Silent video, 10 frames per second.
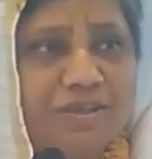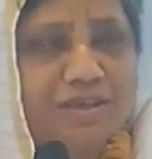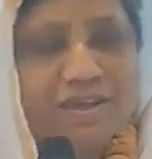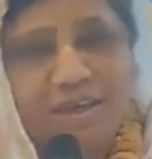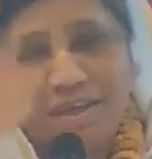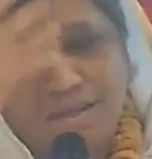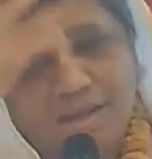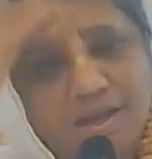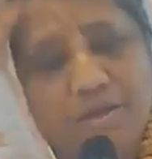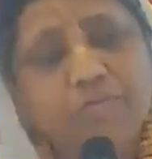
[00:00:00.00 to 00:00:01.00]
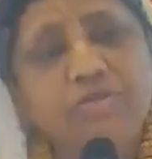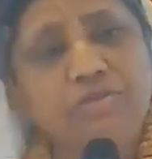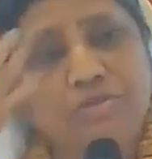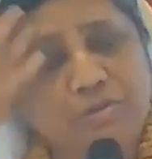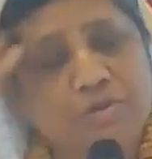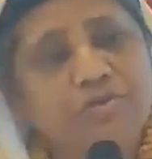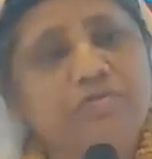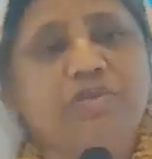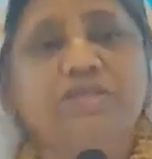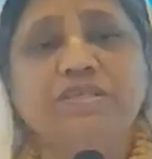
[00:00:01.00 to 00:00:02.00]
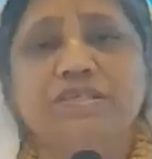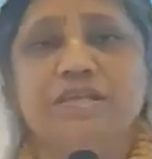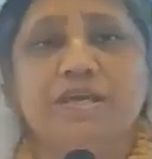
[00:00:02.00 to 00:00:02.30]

And how he was so convinced?